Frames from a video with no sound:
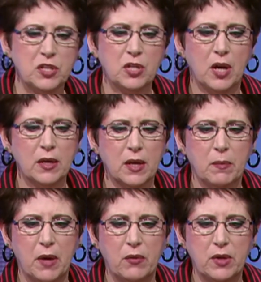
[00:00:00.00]
she's talking
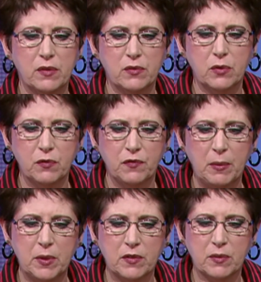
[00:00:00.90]
about is new
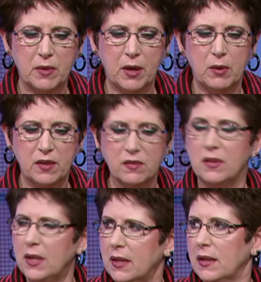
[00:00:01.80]
feminism and how it's
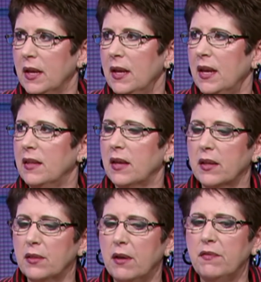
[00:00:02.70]
needed. And I
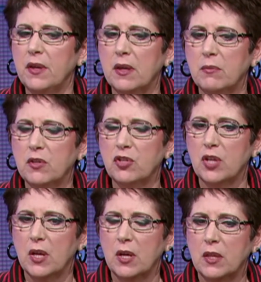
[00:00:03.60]
love the image
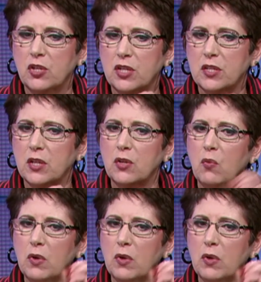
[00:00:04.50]
that she said, you know,